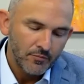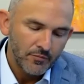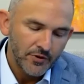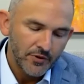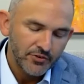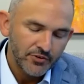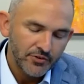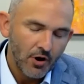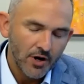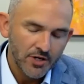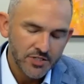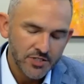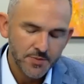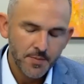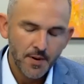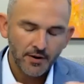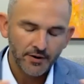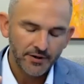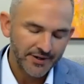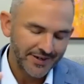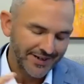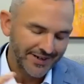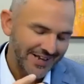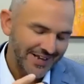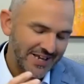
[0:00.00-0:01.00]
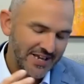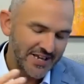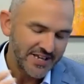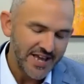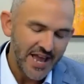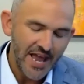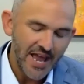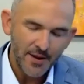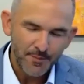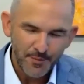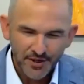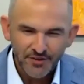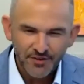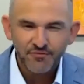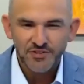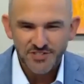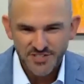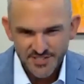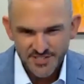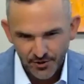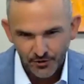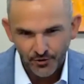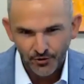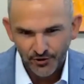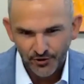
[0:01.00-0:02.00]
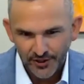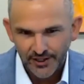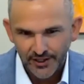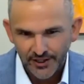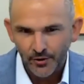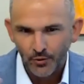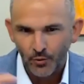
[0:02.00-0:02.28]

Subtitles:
talks about an e-gaming facility